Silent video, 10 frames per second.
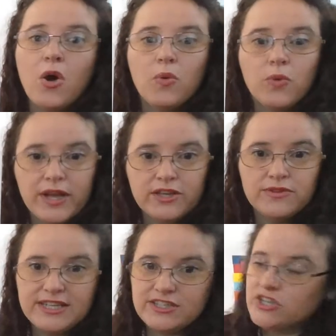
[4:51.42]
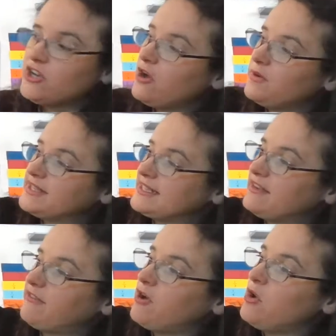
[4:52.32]
What you need to know is
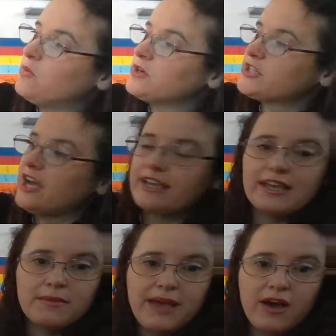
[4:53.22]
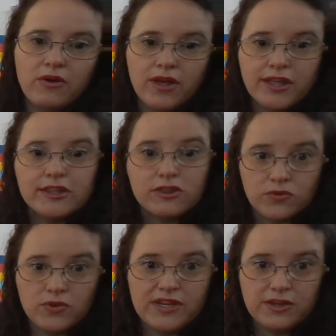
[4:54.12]
if we're talking about
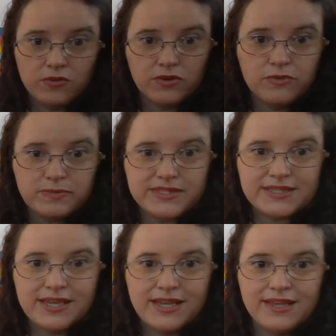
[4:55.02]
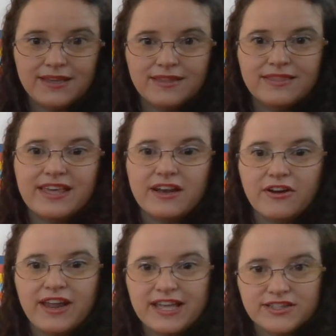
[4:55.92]
3 groups, then
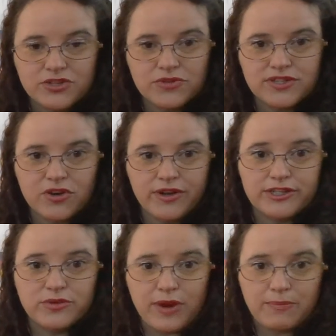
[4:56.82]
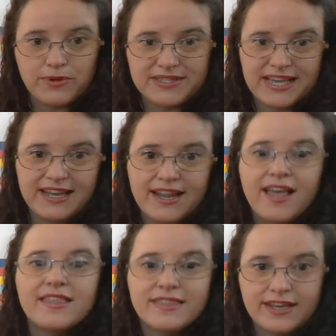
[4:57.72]
our answer is going to represent
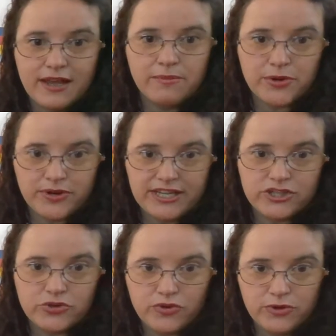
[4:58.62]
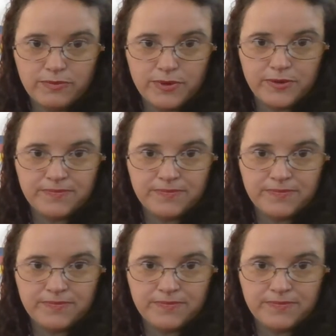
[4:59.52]
the number in each group.